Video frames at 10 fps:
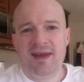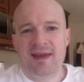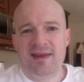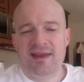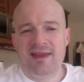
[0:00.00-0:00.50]

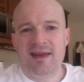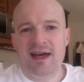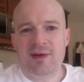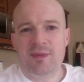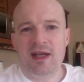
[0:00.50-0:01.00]
then
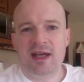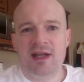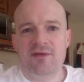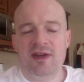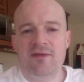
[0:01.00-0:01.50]
that may kind
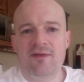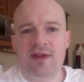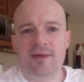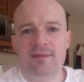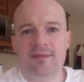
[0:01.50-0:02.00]
of give
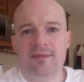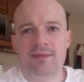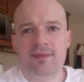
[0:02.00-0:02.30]
them